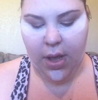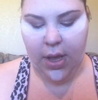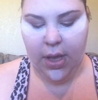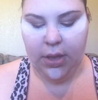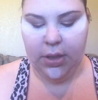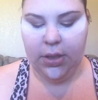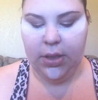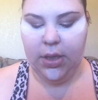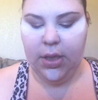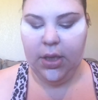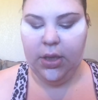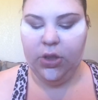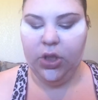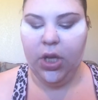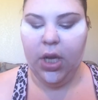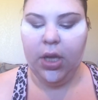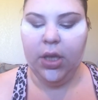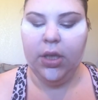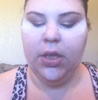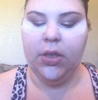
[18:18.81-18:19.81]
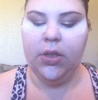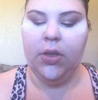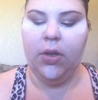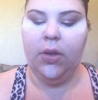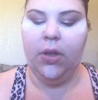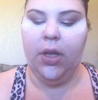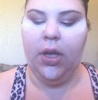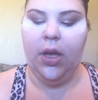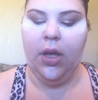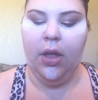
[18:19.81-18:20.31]
It's the Chocolate
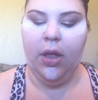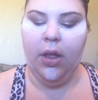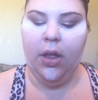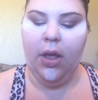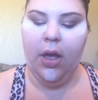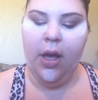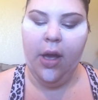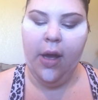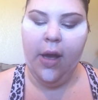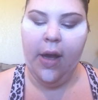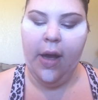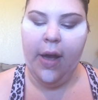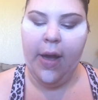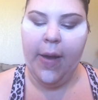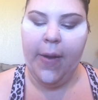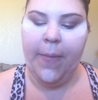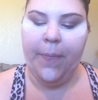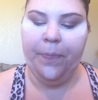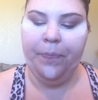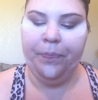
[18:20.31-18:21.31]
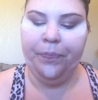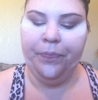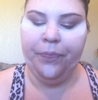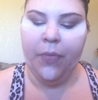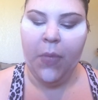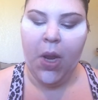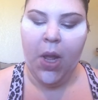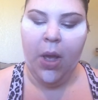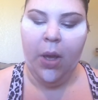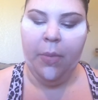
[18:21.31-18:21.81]
Soleil
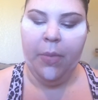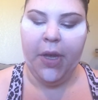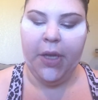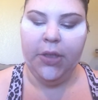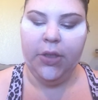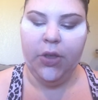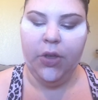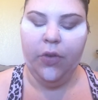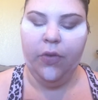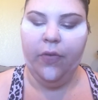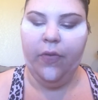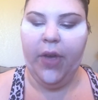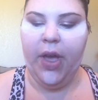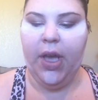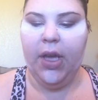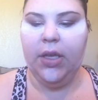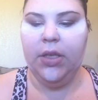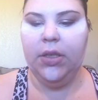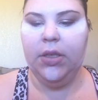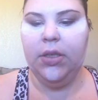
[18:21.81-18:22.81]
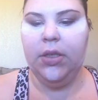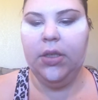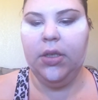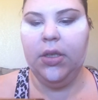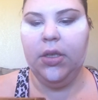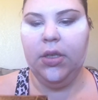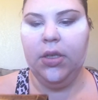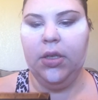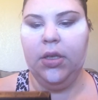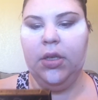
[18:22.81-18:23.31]
by Too Faced